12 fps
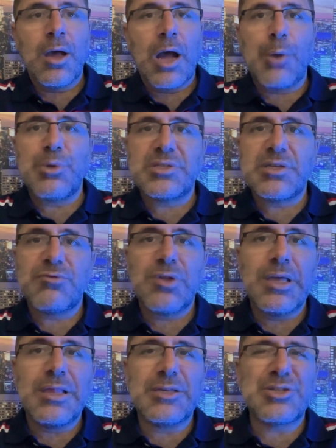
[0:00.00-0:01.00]
I received
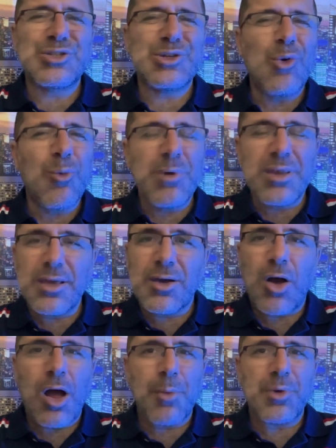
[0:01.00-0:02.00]
lately so many
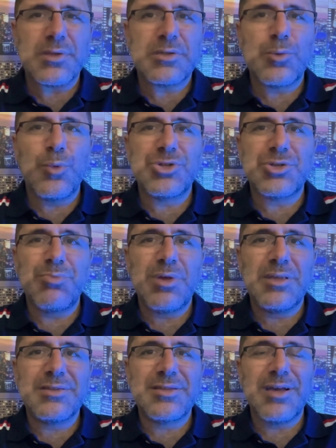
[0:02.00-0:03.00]
comments, which
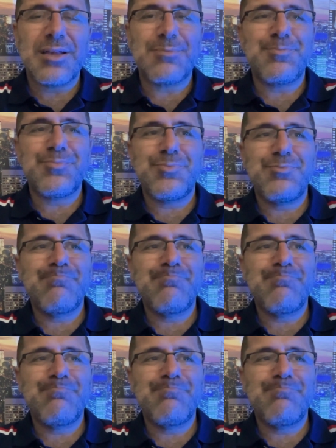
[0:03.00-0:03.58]
means that